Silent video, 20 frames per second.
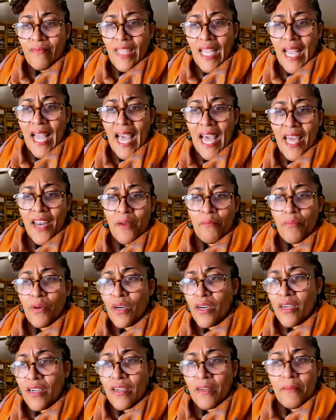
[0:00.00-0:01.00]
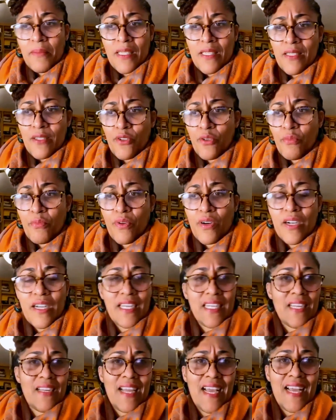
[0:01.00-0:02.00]
had a book, a Miss Lou book,
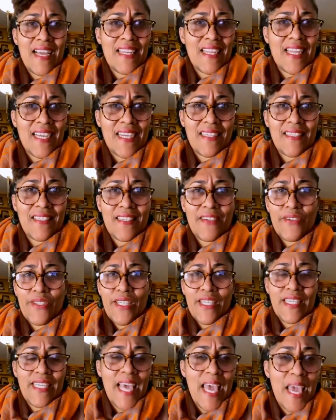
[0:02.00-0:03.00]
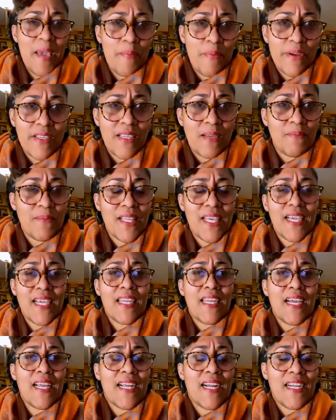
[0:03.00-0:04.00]
and then I had there was a tape or something,
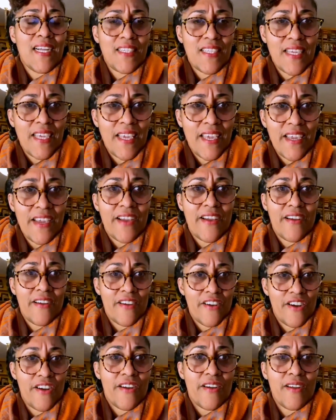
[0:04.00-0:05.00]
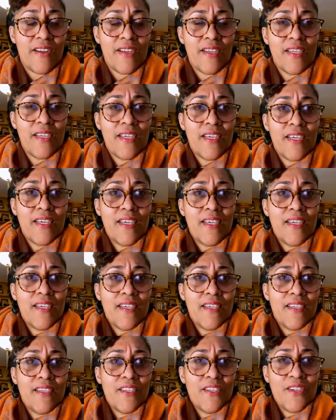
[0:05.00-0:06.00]
and I got to hear her,
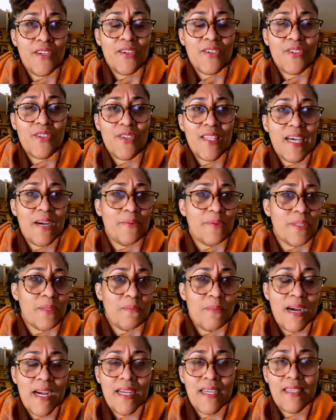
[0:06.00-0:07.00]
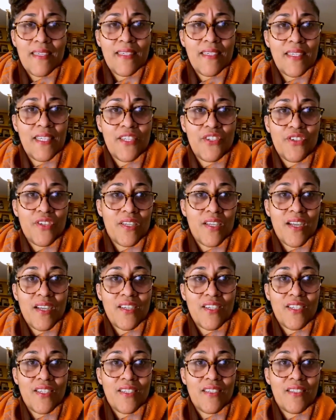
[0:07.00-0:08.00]
so that was my
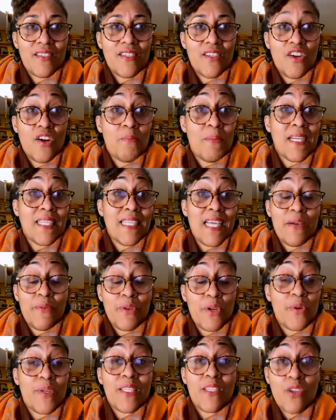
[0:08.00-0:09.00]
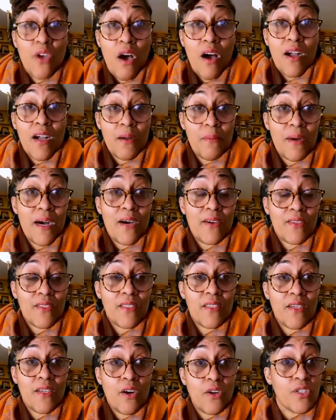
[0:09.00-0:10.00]
introduction. Or my dad would always talk about,
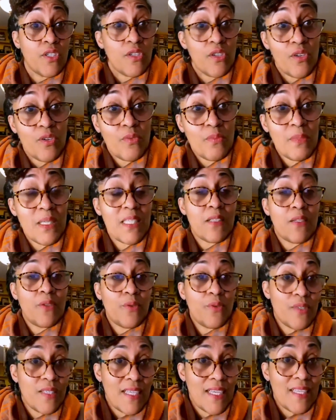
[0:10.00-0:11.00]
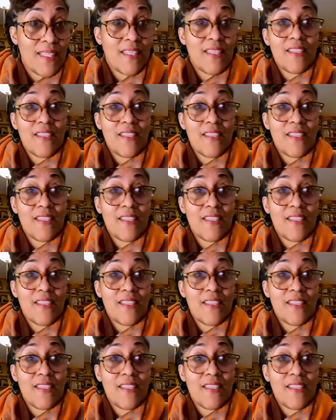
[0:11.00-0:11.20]
do you know Miss Lou said